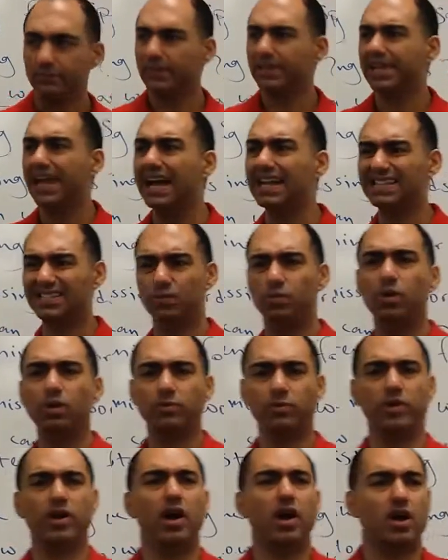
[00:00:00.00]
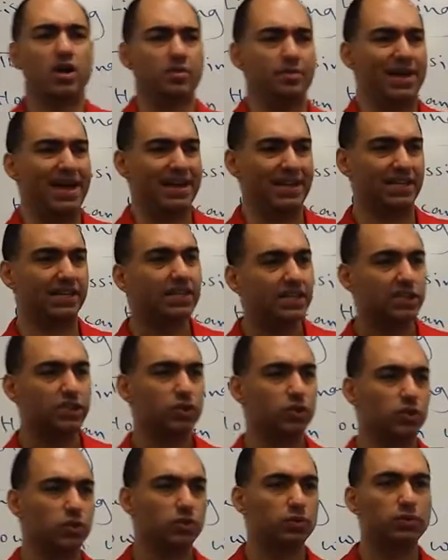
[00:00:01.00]
that's what we automatically
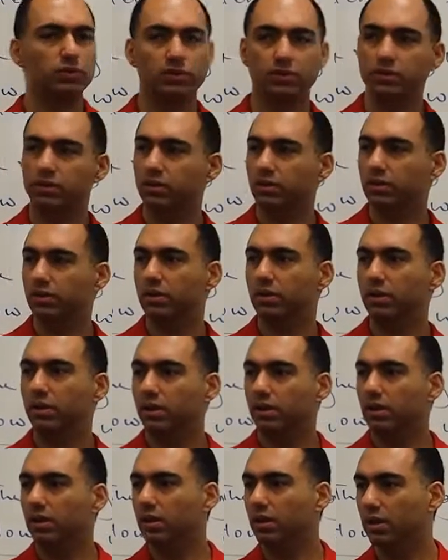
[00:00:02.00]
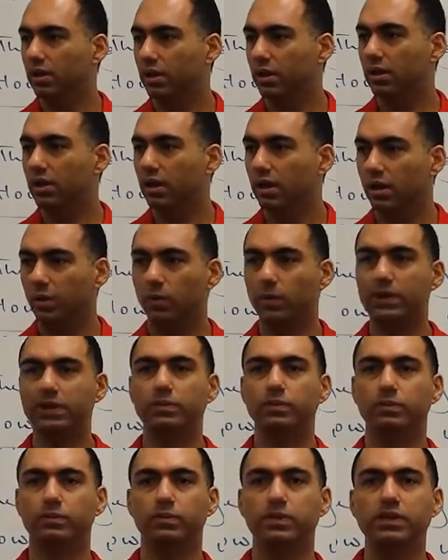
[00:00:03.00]
do
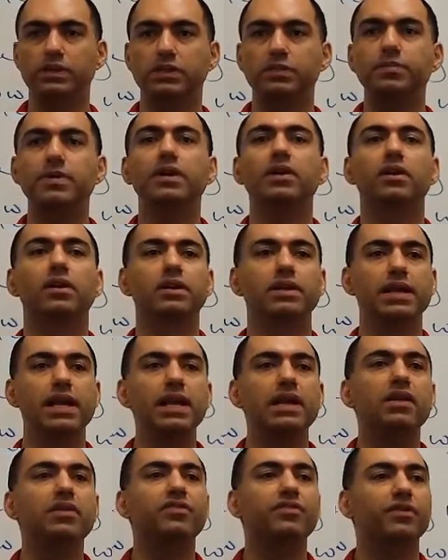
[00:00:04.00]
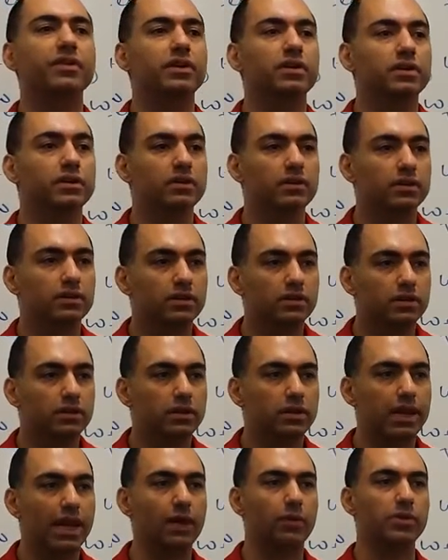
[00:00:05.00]
when we speak our native
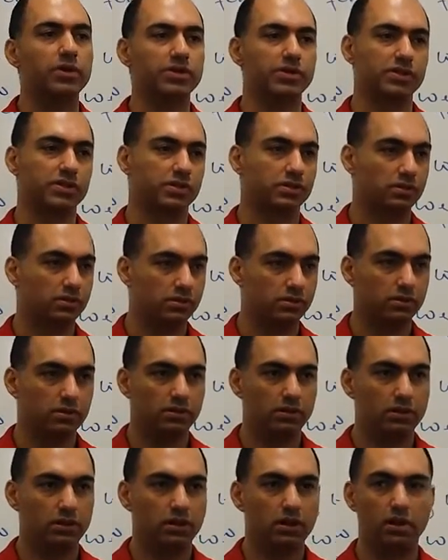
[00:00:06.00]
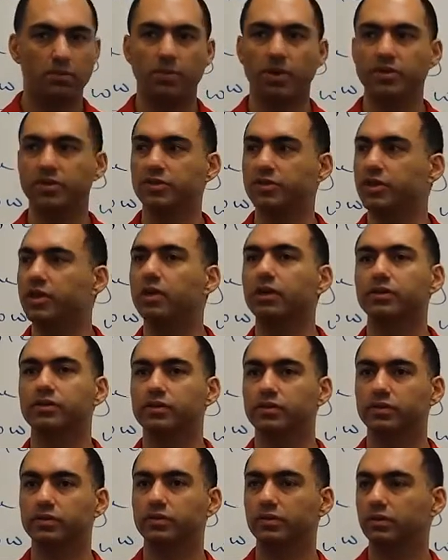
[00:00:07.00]
languages, our mother tongues.